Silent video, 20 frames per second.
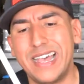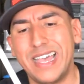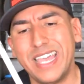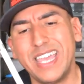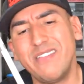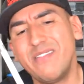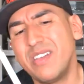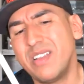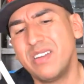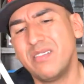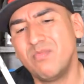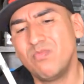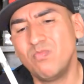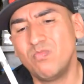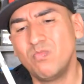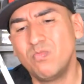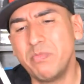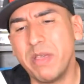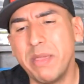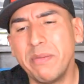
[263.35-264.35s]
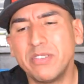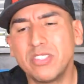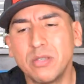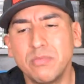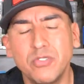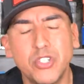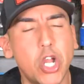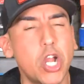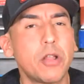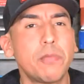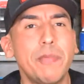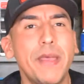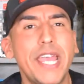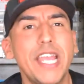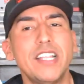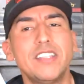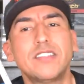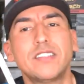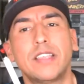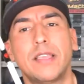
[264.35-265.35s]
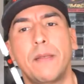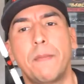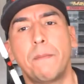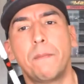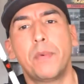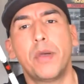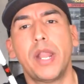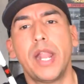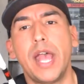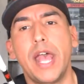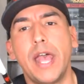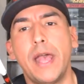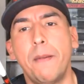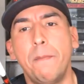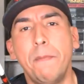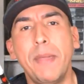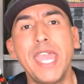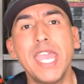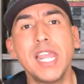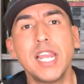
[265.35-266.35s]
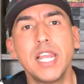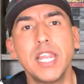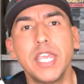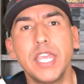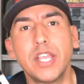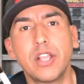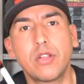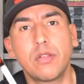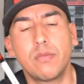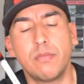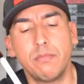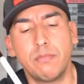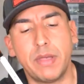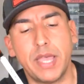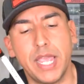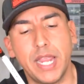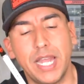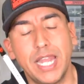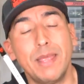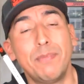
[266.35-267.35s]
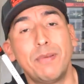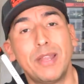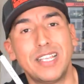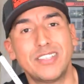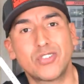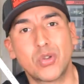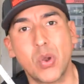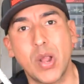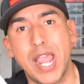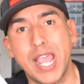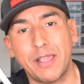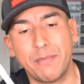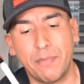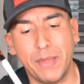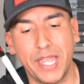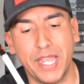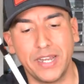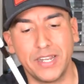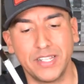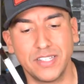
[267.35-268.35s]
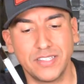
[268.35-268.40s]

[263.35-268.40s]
even maybe some jerk baits, but mainly my lipless crankbait.